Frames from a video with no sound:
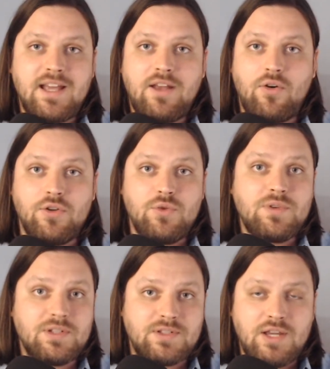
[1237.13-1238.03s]
that are
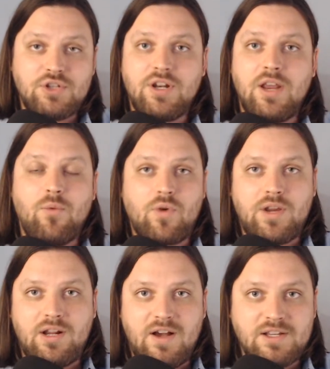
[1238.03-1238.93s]
unionization and
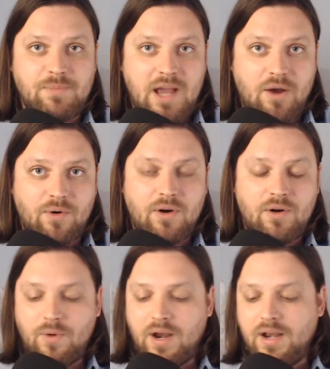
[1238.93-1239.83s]
working class power,
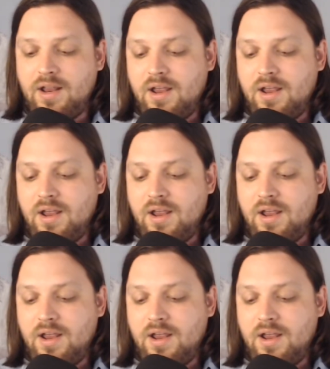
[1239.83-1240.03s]
right?